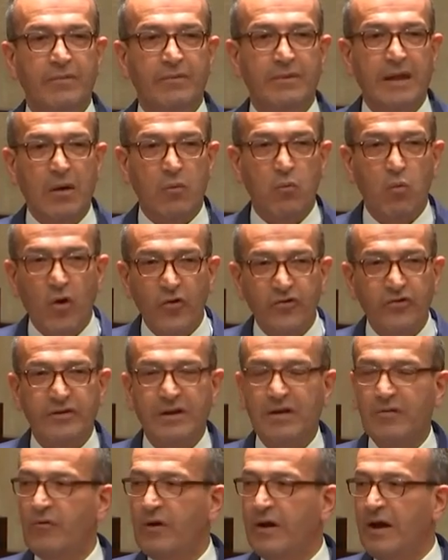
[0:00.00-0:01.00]
That wasn't
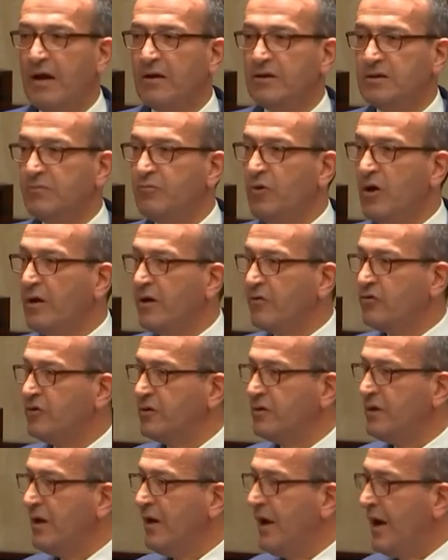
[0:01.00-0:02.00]
the reality in my electorate.